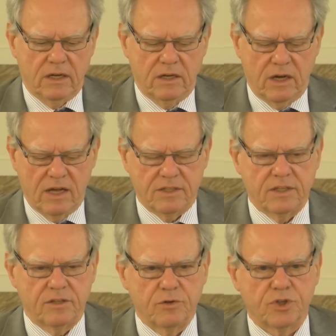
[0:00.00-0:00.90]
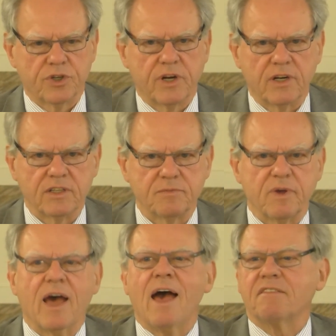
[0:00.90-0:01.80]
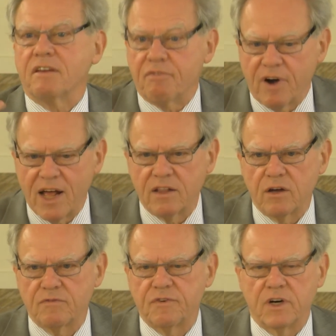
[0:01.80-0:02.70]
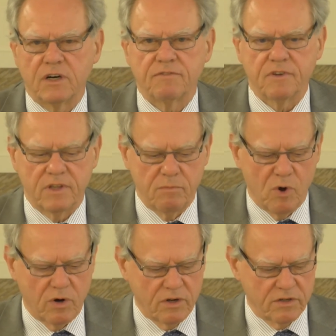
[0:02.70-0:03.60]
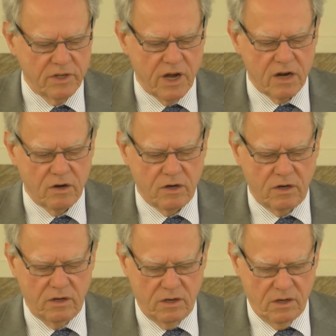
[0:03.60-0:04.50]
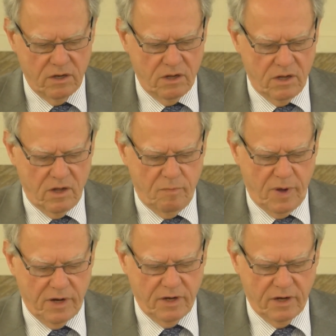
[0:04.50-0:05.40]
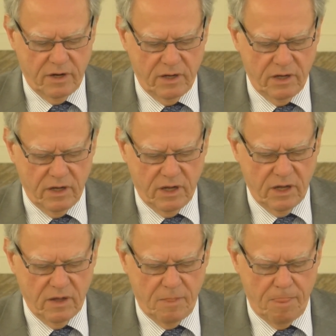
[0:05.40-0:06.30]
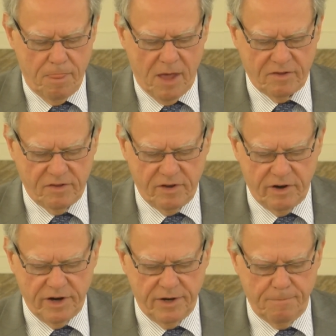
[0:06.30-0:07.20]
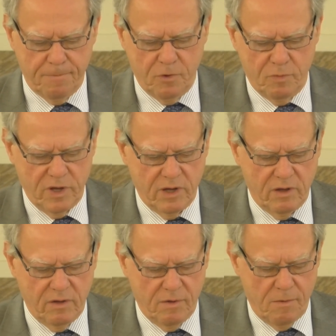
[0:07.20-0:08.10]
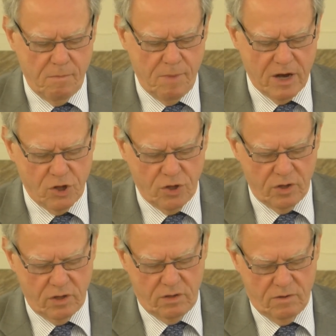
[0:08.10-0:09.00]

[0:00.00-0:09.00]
constitutionalism as a friend of democracy are not particularly necessary to be mentioned.